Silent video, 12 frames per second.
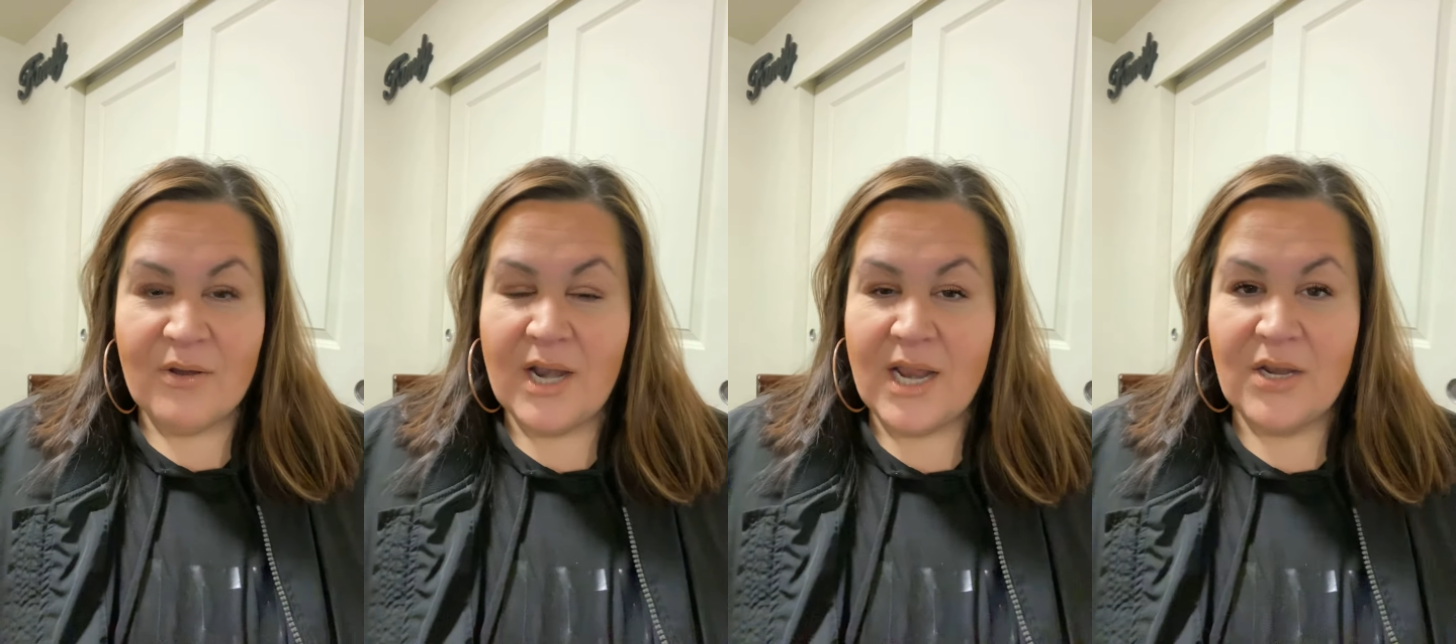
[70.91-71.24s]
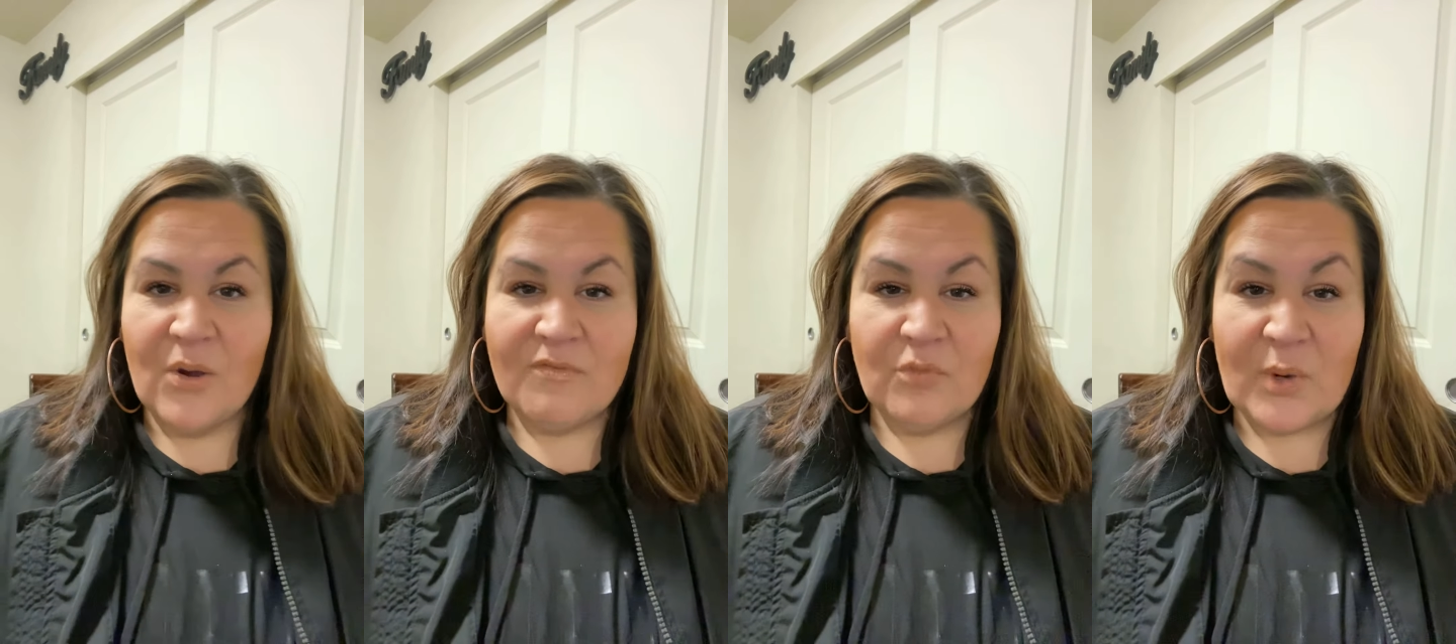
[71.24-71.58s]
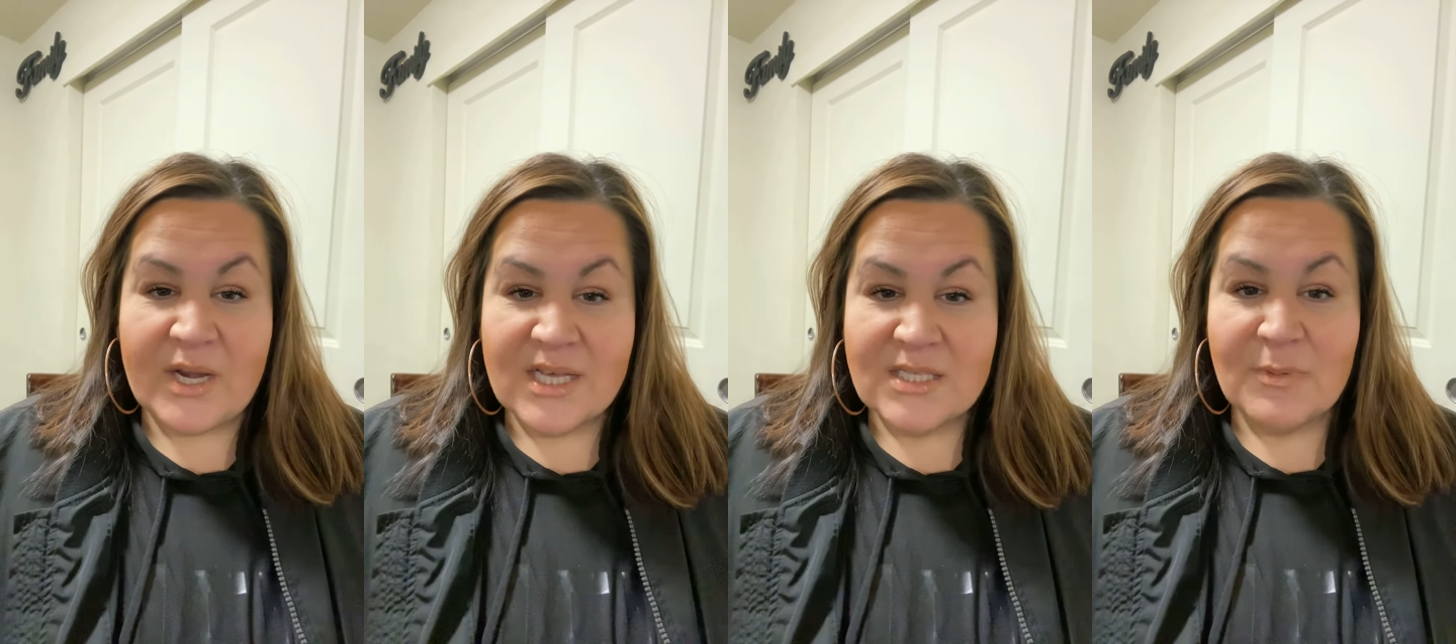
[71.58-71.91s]
and I know
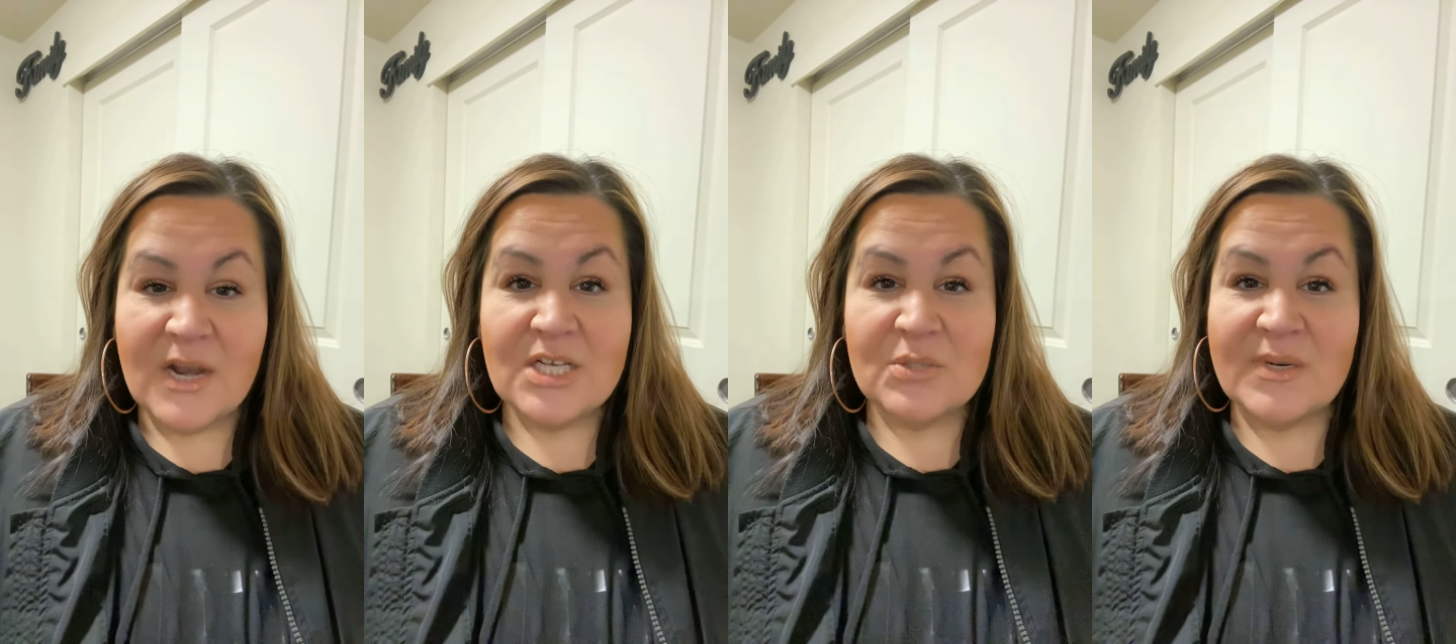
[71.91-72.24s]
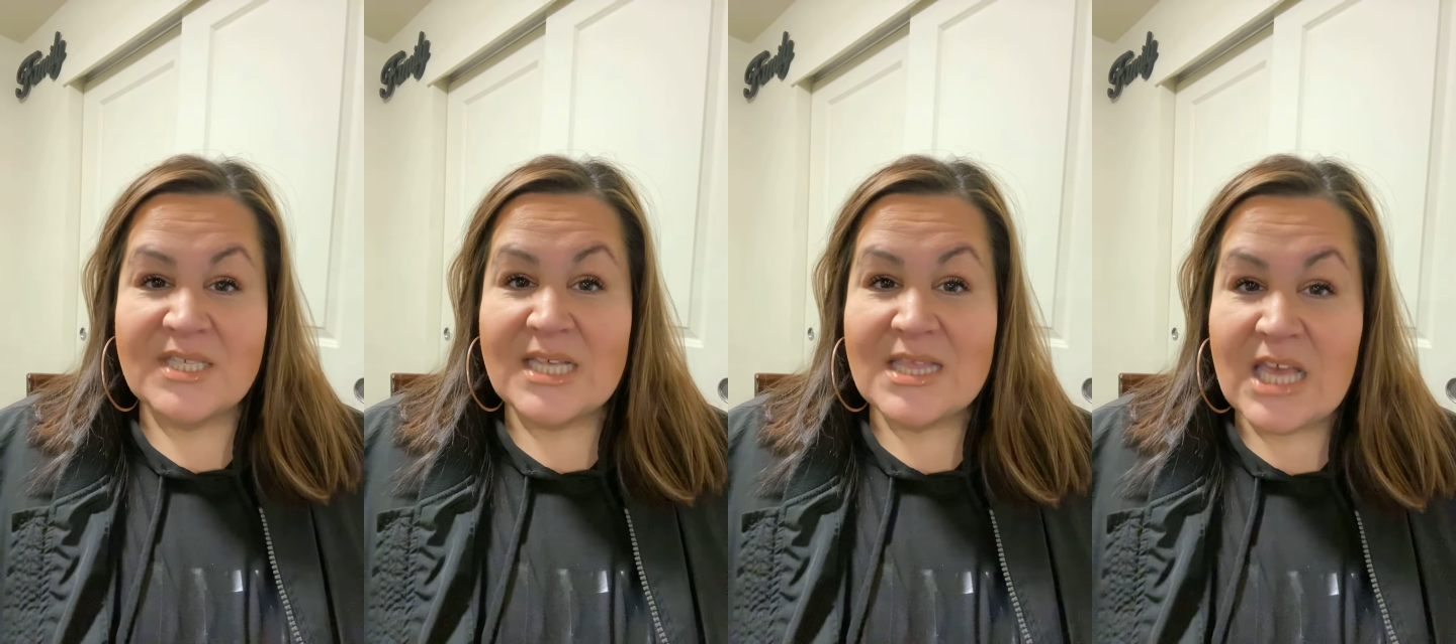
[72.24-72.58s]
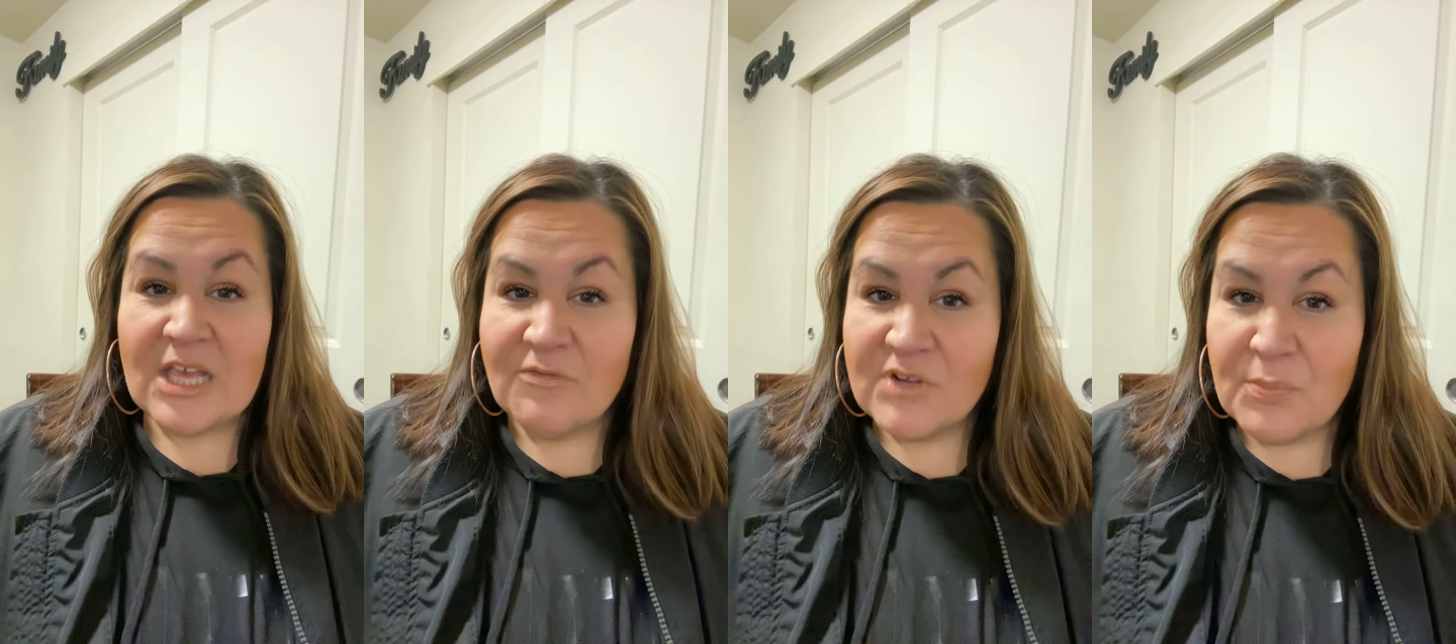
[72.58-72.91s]
everyone is, but I just want to say
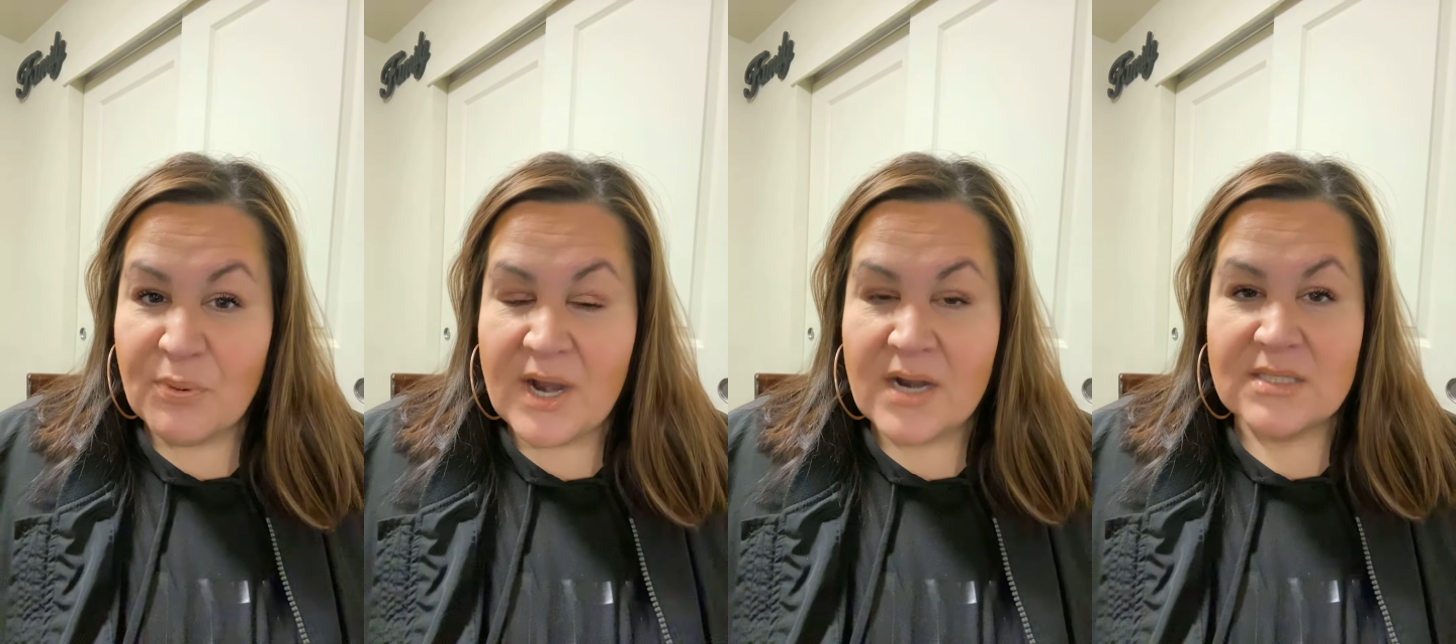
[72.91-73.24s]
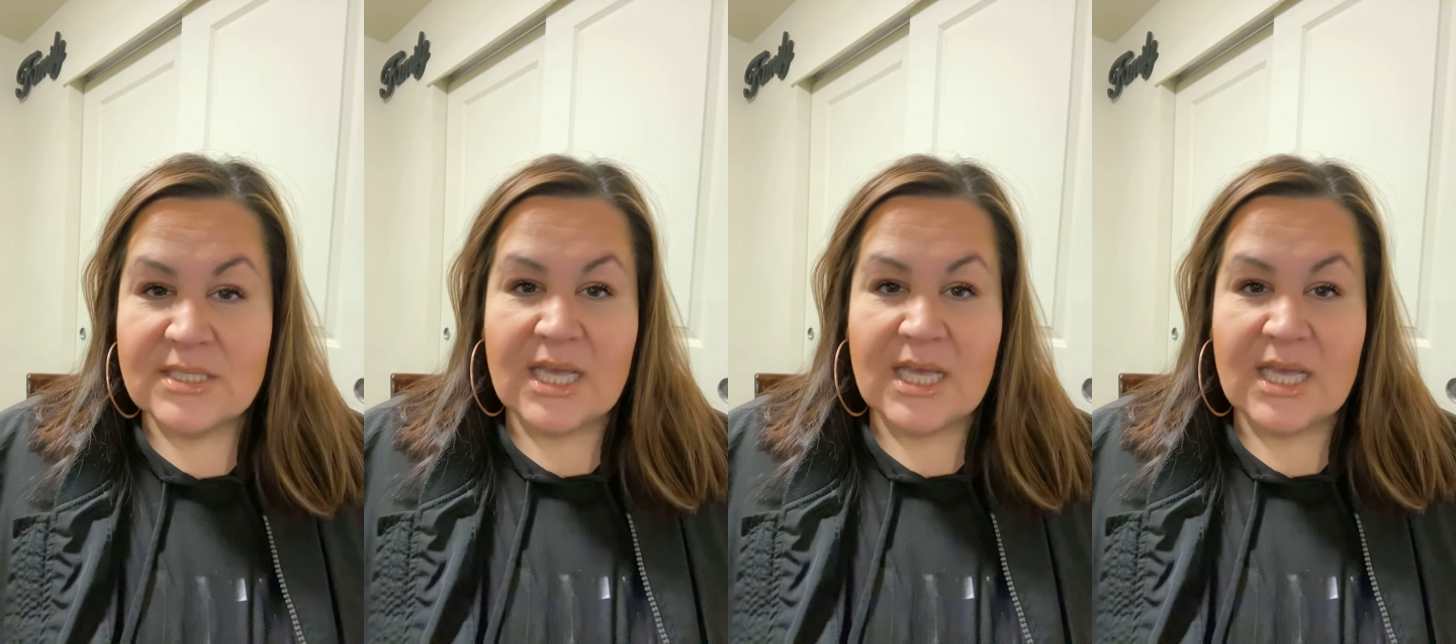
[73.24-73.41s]
thank you for the prayers.